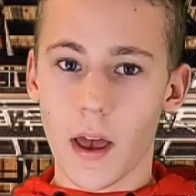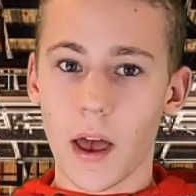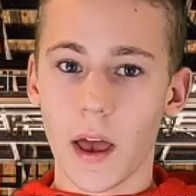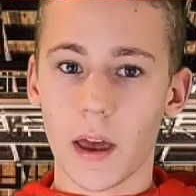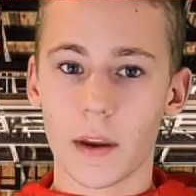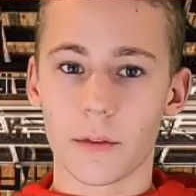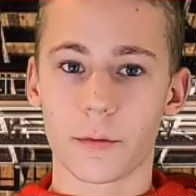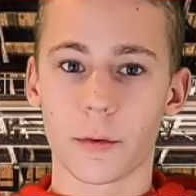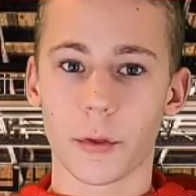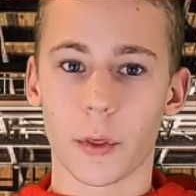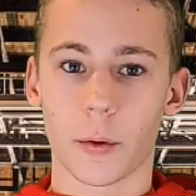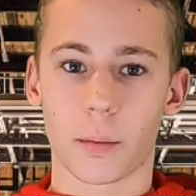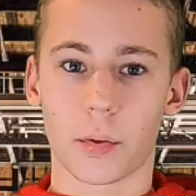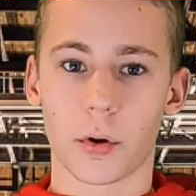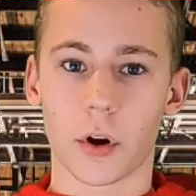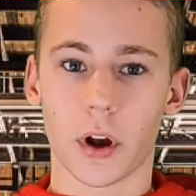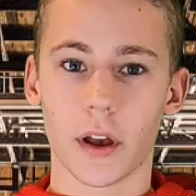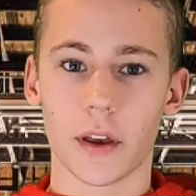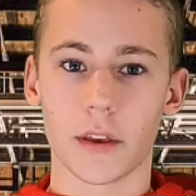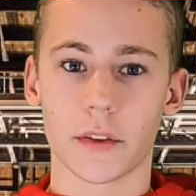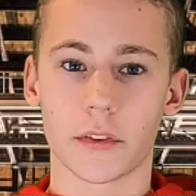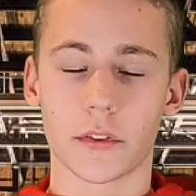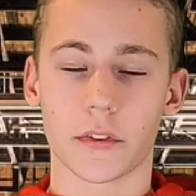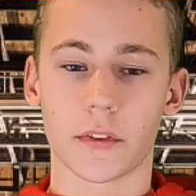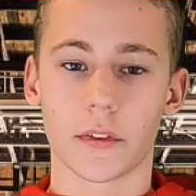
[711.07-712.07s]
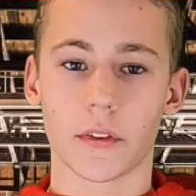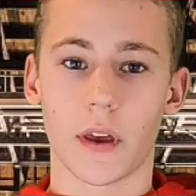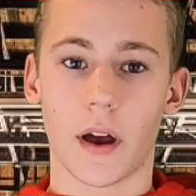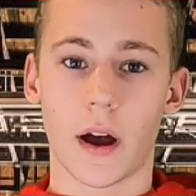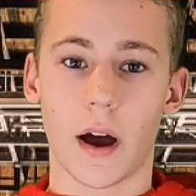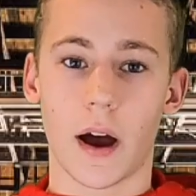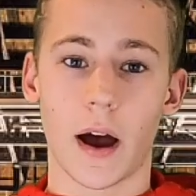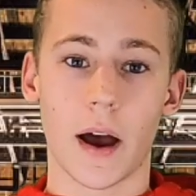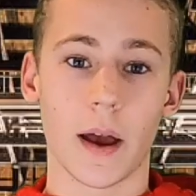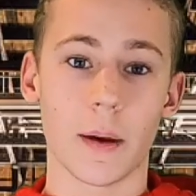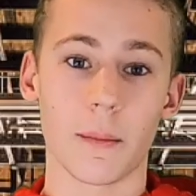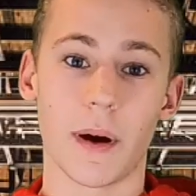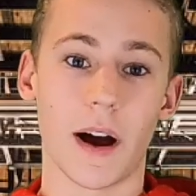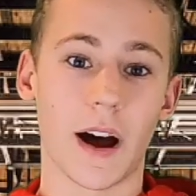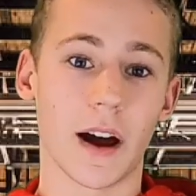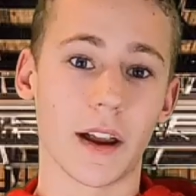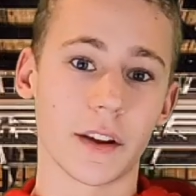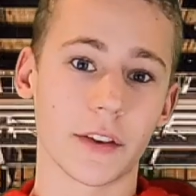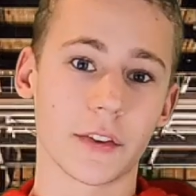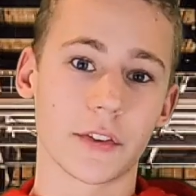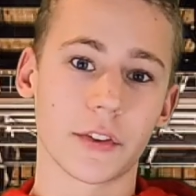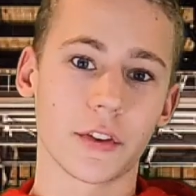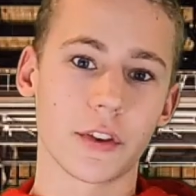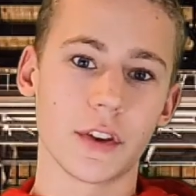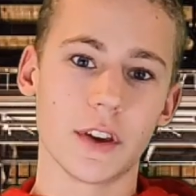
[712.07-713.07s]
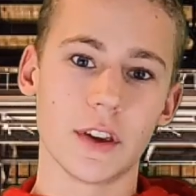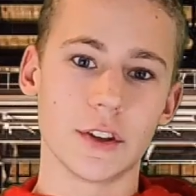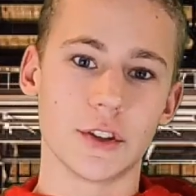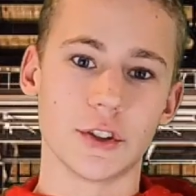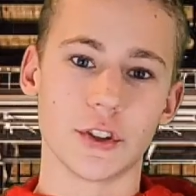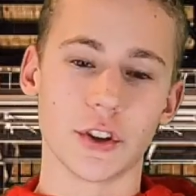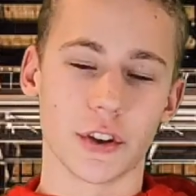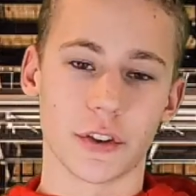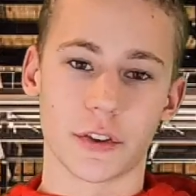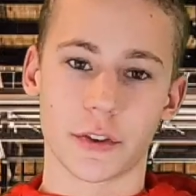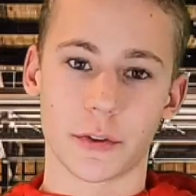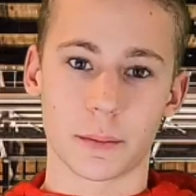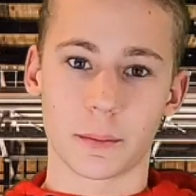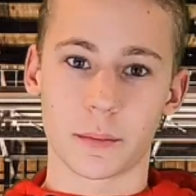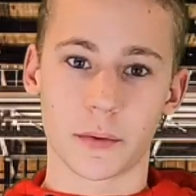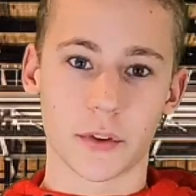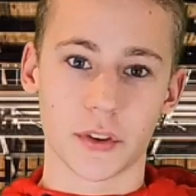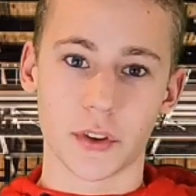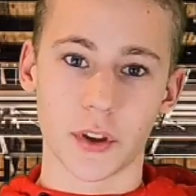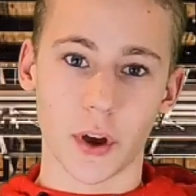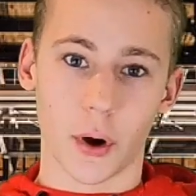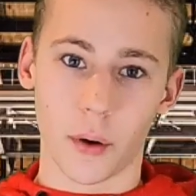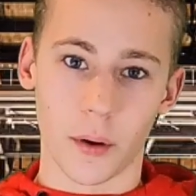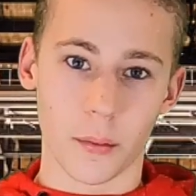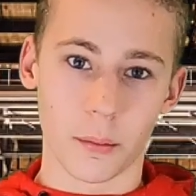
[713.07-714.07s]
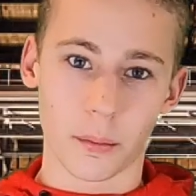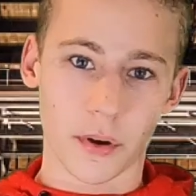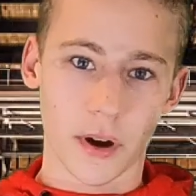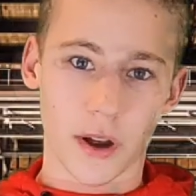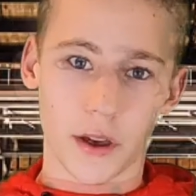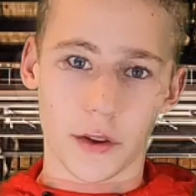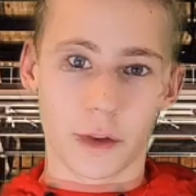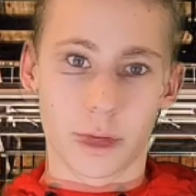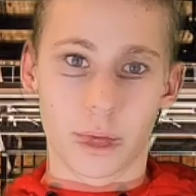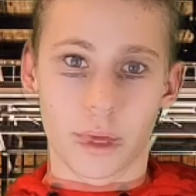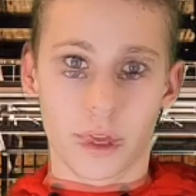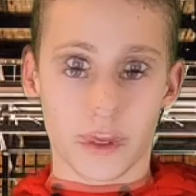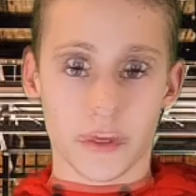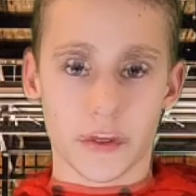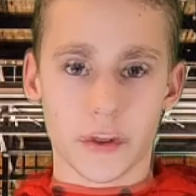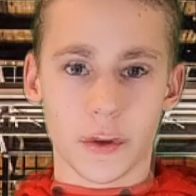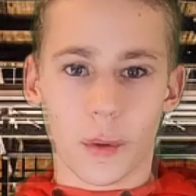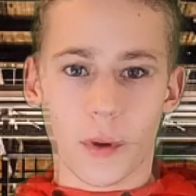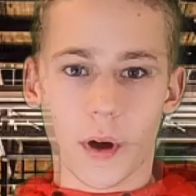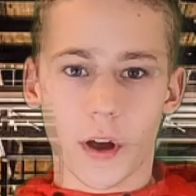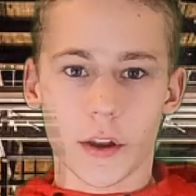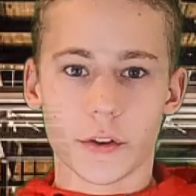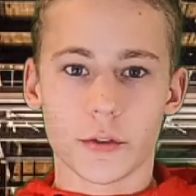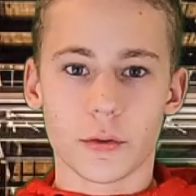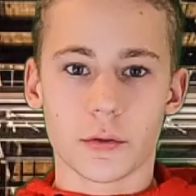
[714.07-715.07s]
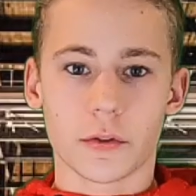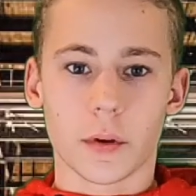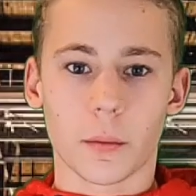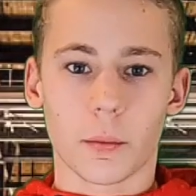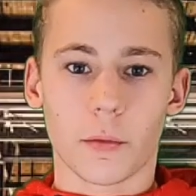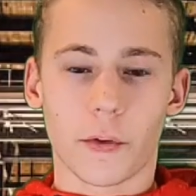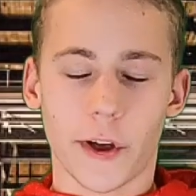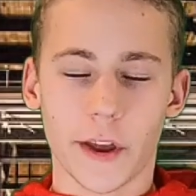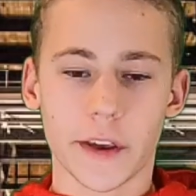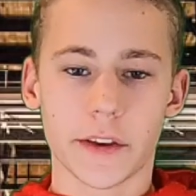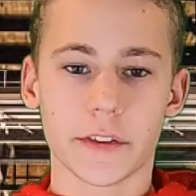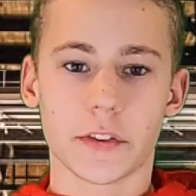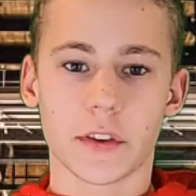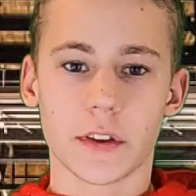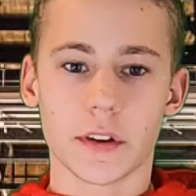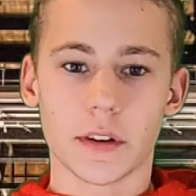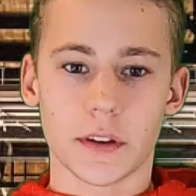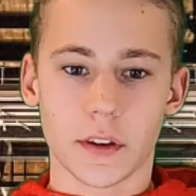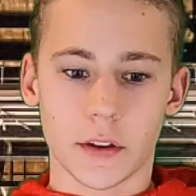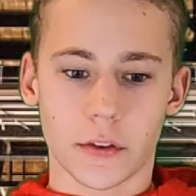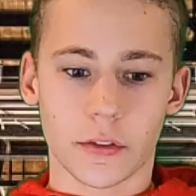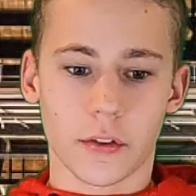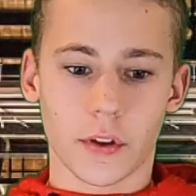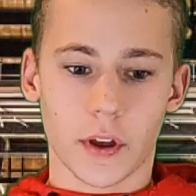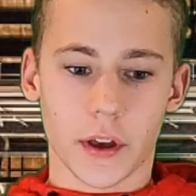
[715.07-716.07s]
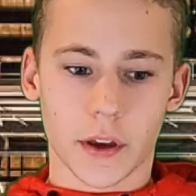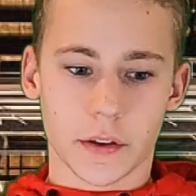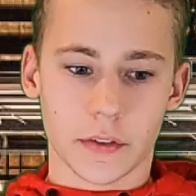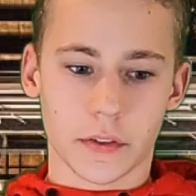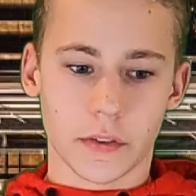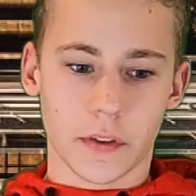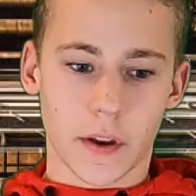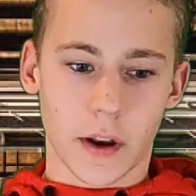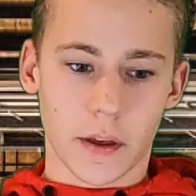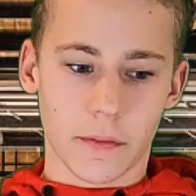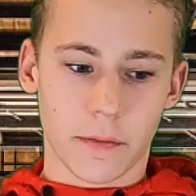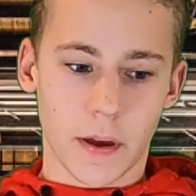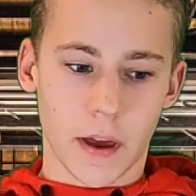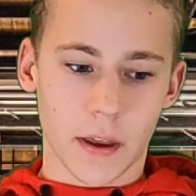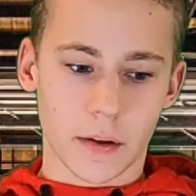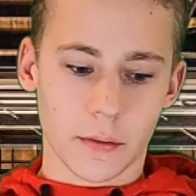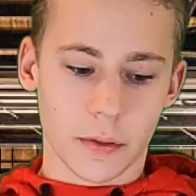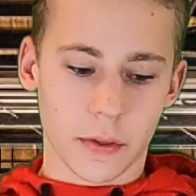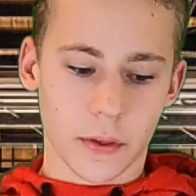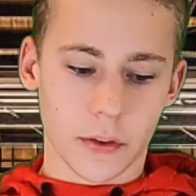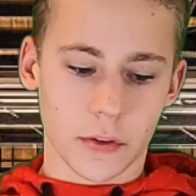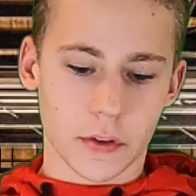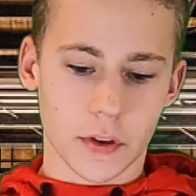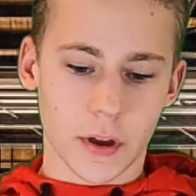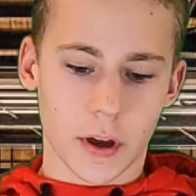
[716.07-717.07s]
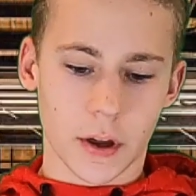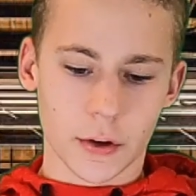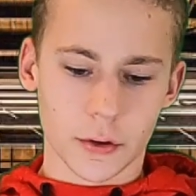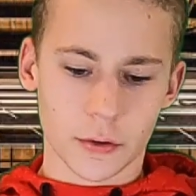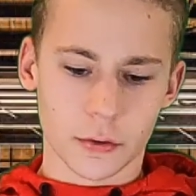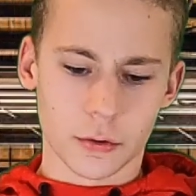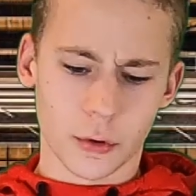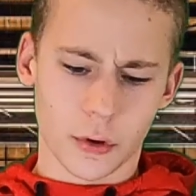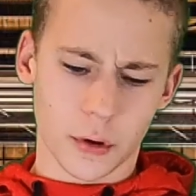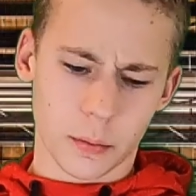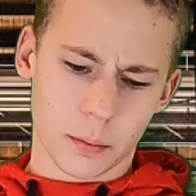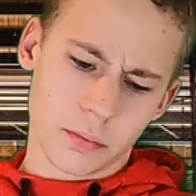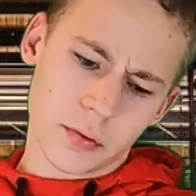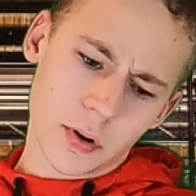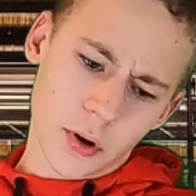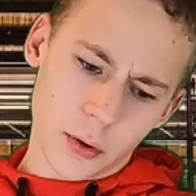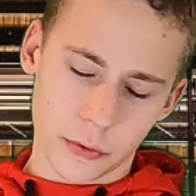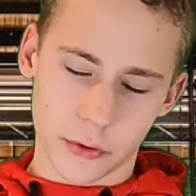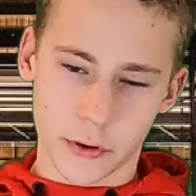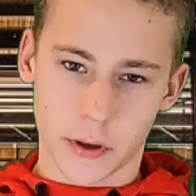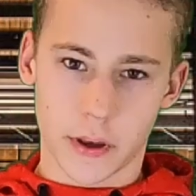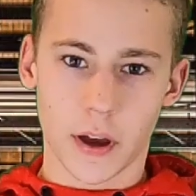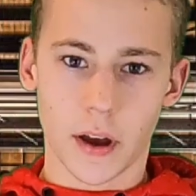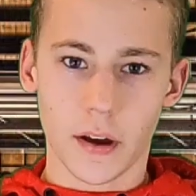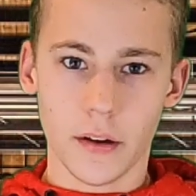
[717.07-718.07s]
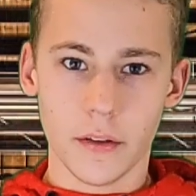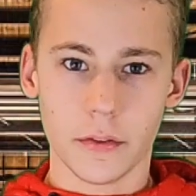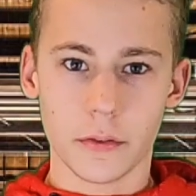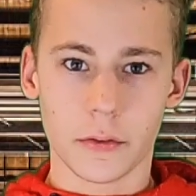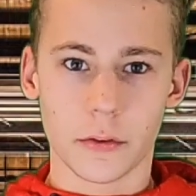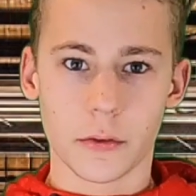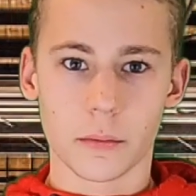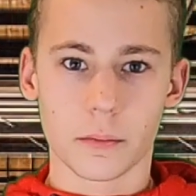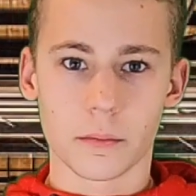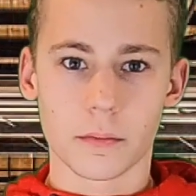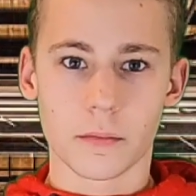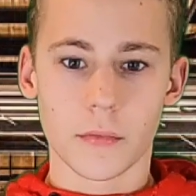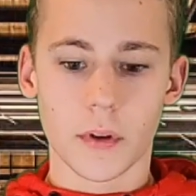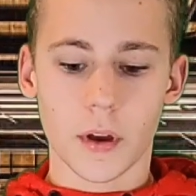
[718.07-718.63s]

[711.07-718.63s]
And for the price, I'm honestly just so impressed. All right, let's go on to some likes and dislikes that I've had with this gun, or sort of pros and cons.